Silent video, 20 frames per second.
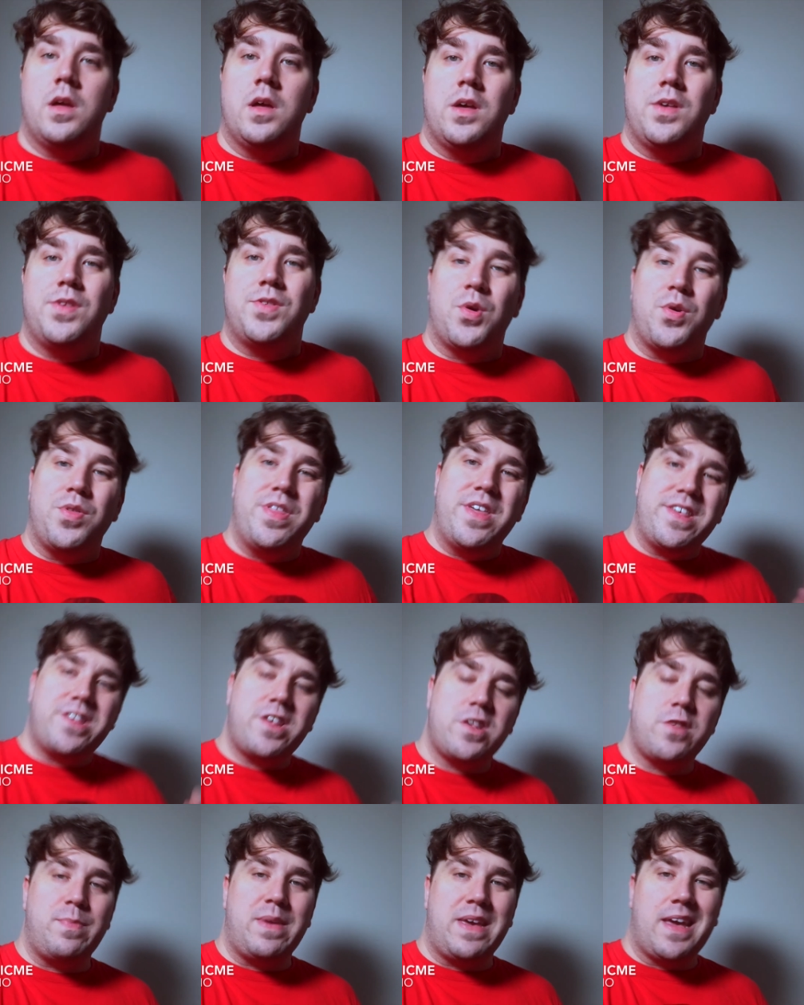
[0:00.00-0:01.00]
So this
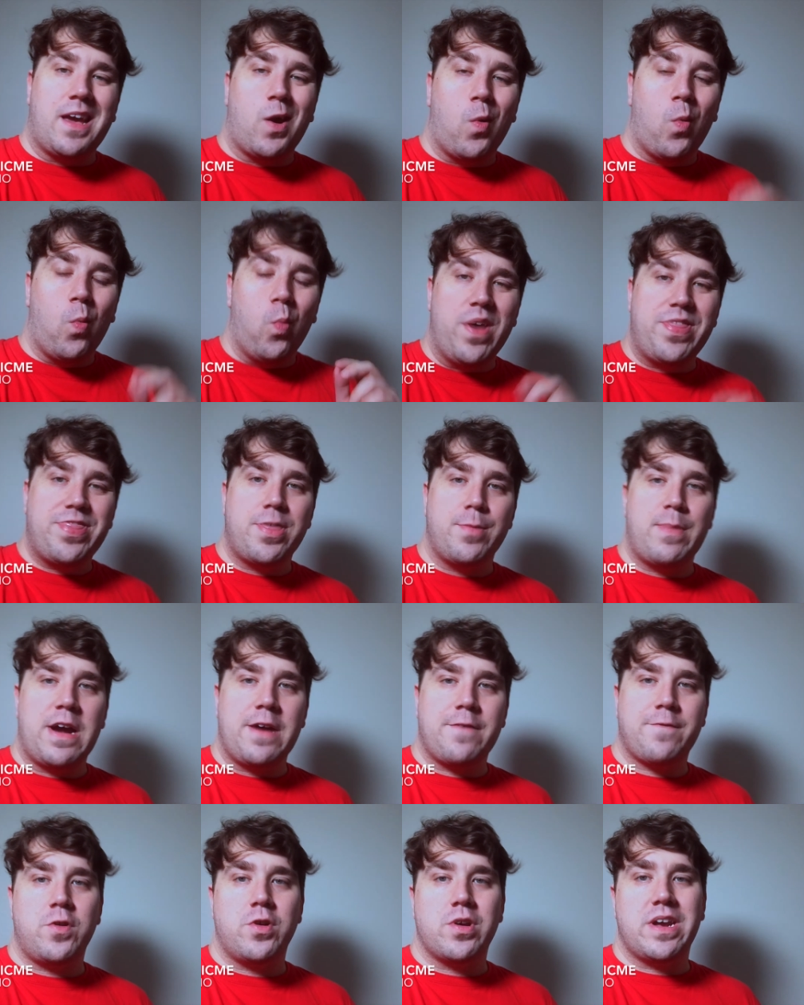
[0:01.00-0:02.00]
is me with the
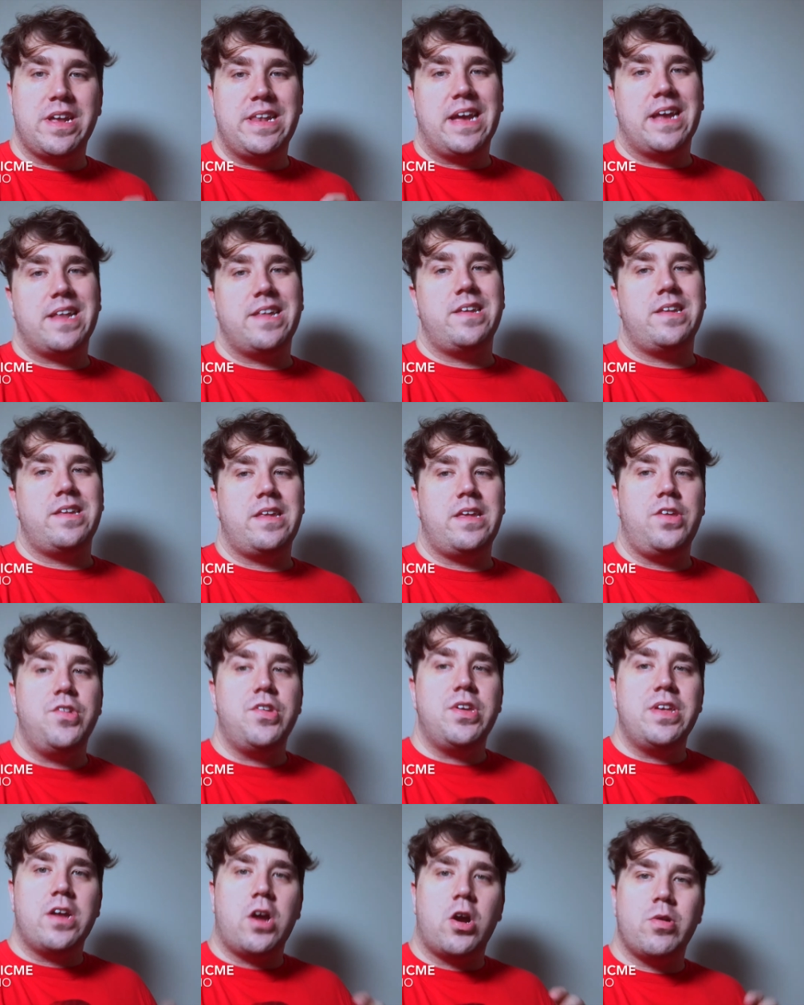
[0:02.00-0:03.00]
microphone connected and you
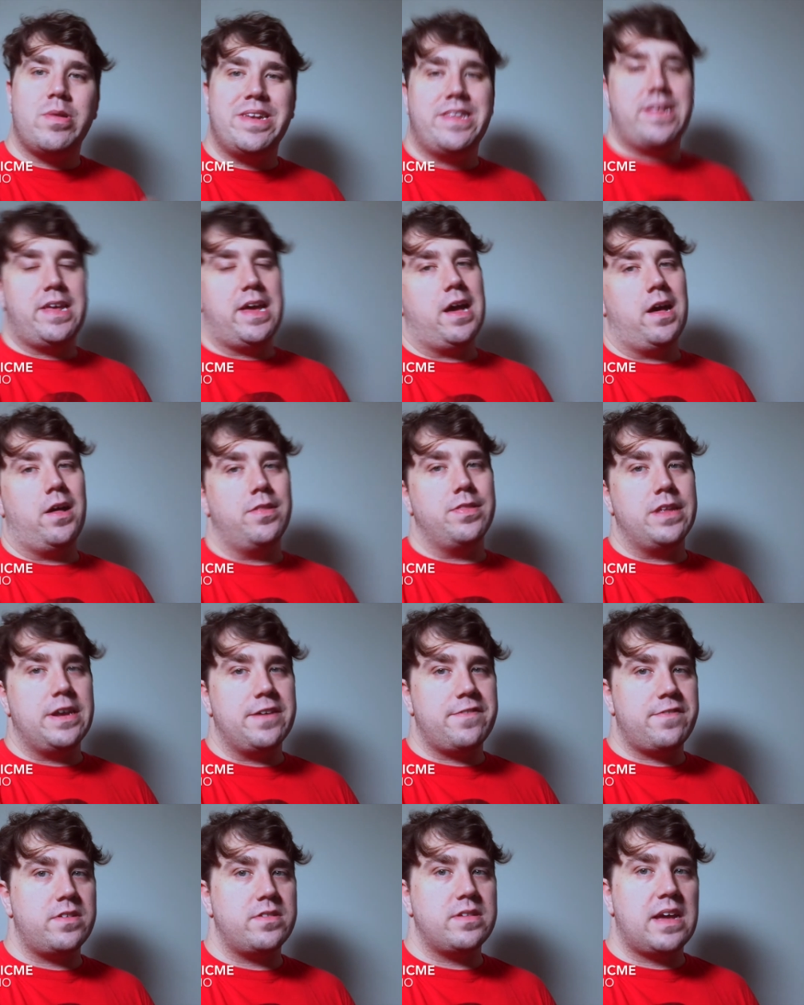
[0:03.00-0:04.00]
can already tell the
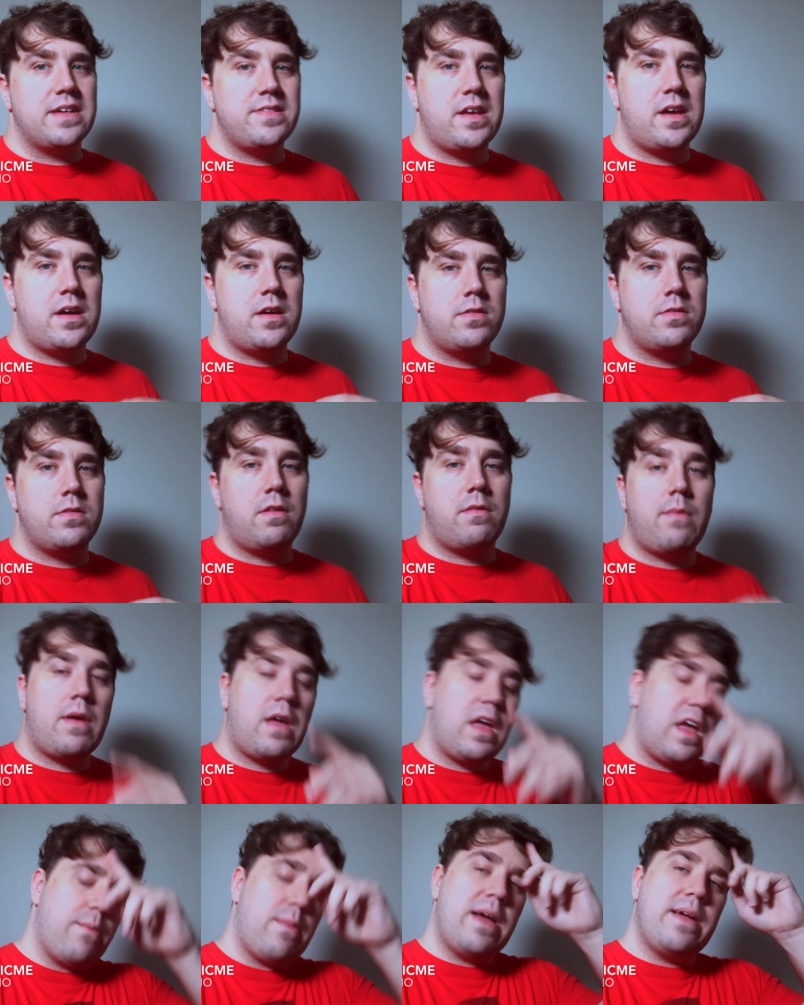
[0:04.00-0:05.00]
difference. I sound,
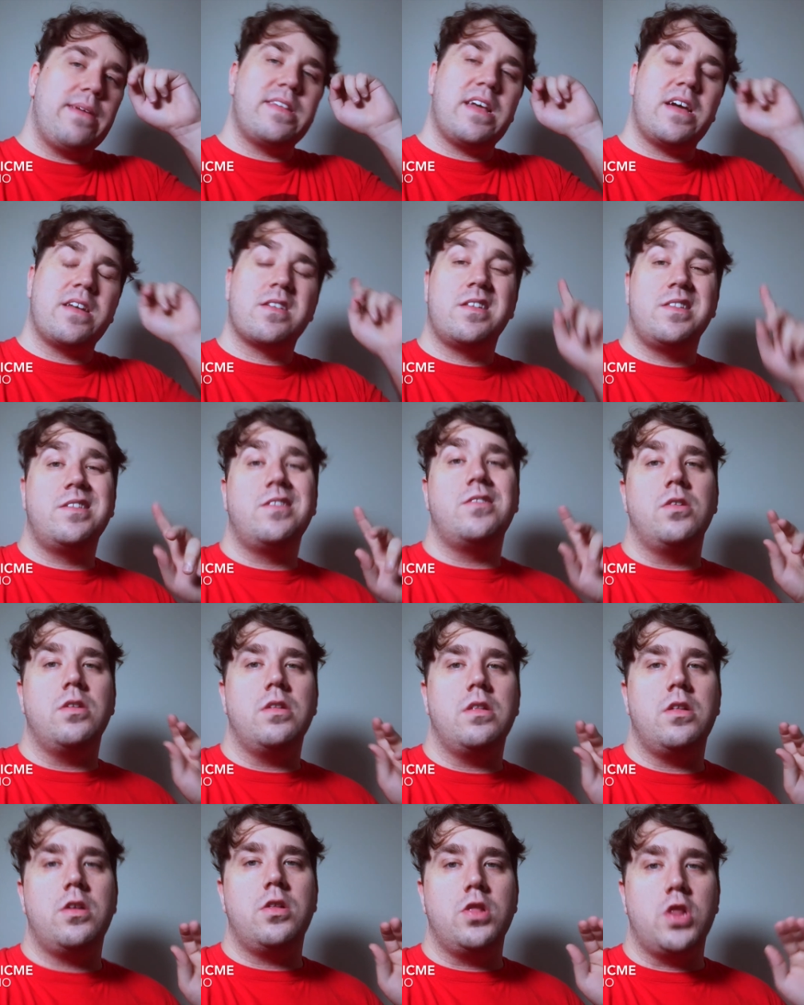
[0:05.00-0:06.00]
it might sound a little
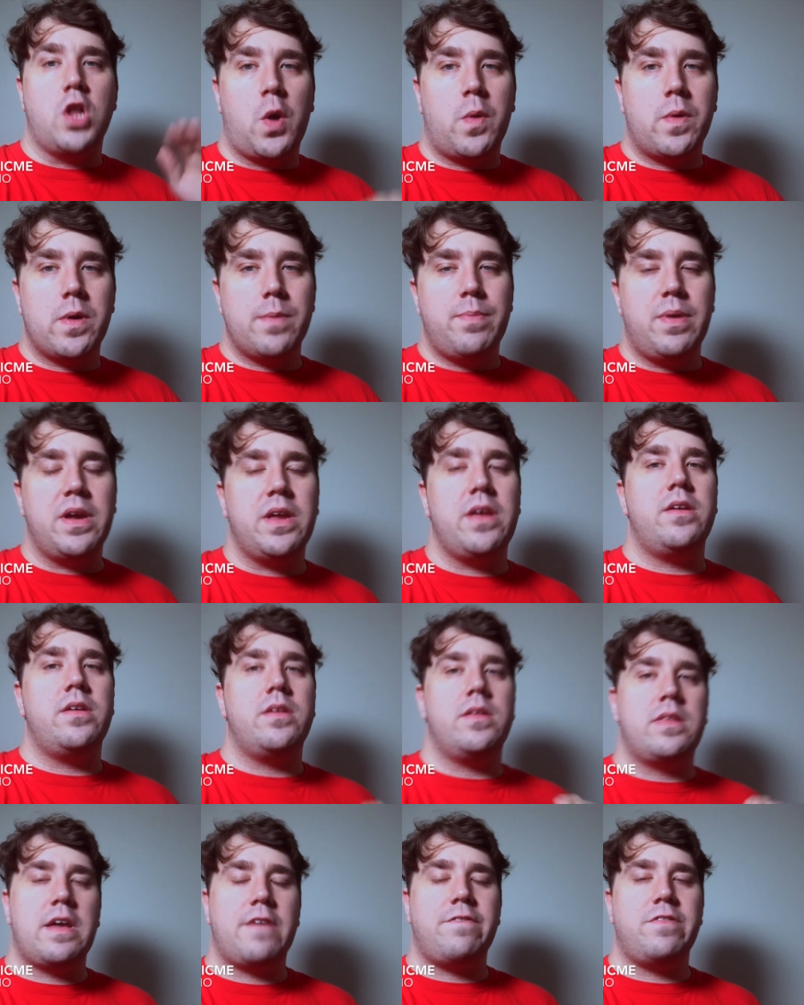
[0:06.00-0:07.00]
lower, but you
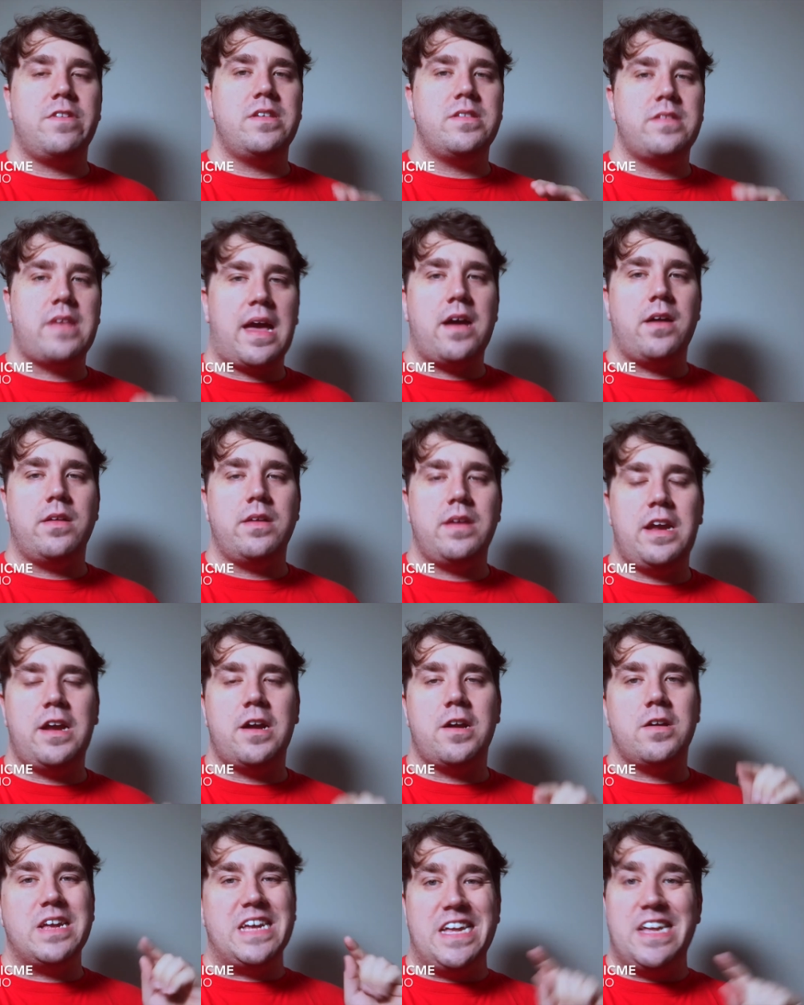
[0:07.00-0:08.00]
definitely sound,
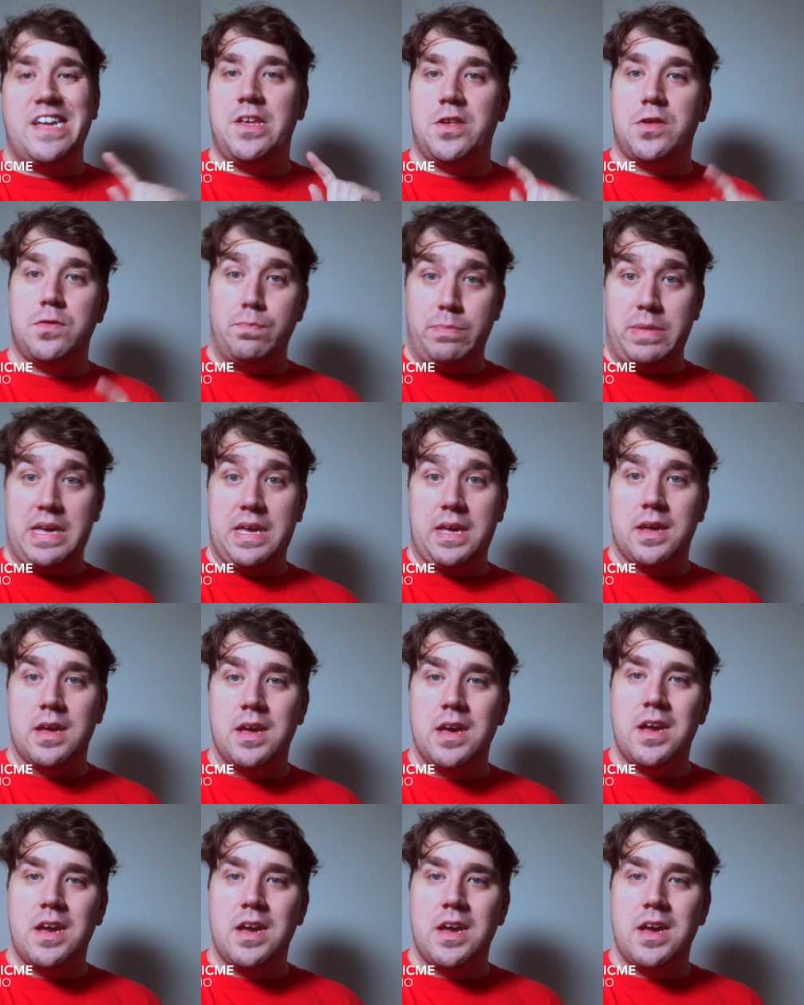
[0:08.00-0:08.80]
here is me.